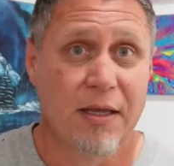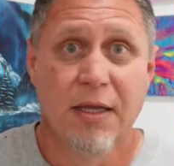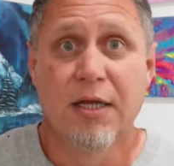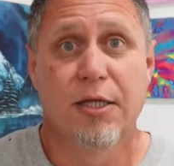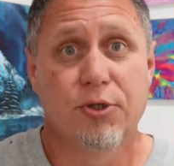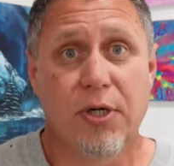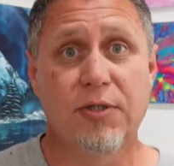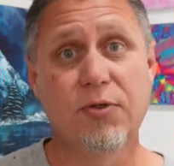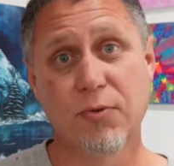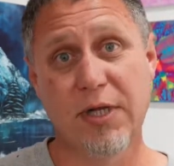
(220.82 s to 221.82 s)
The choice
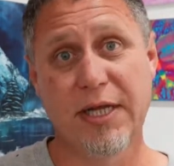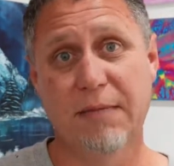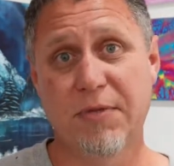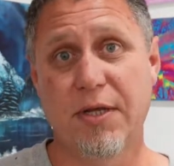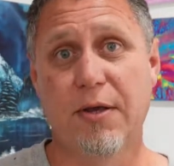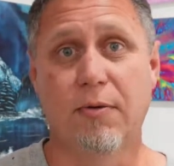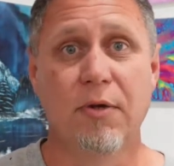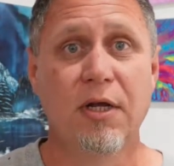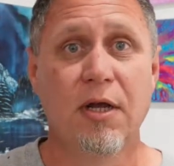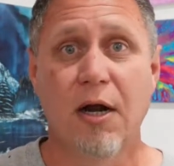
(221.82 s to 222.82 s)
is really up to you.
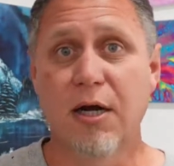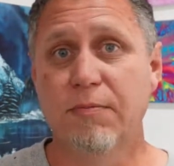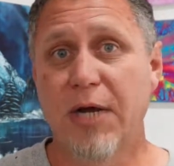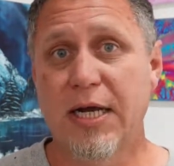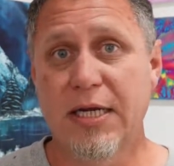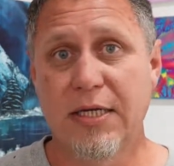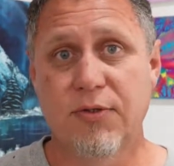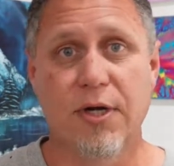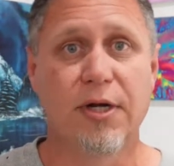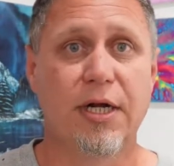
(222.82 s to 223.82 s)
Hard
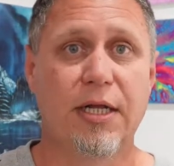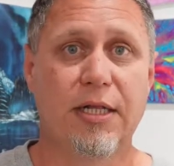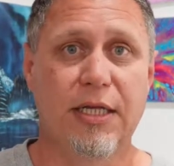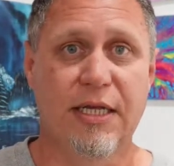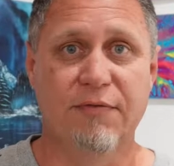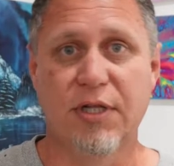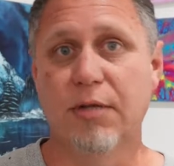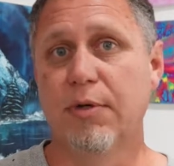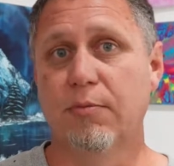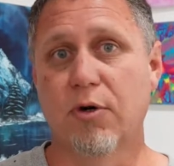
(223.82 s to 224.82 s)
bodies are going to leave a little
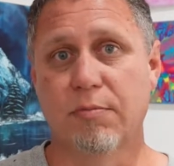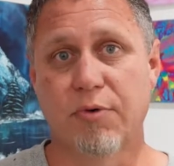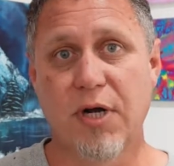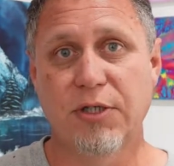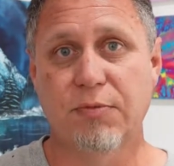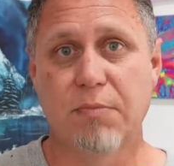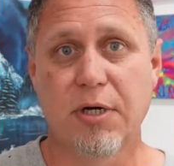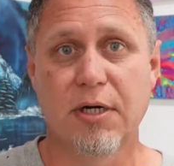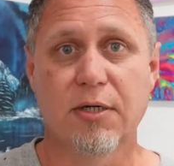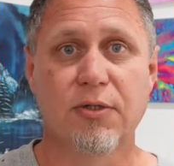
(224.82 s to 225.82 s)
bit more brush
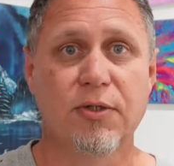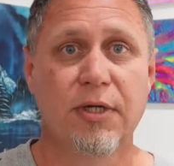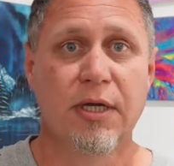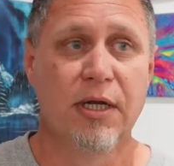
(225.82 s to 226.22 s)
marks.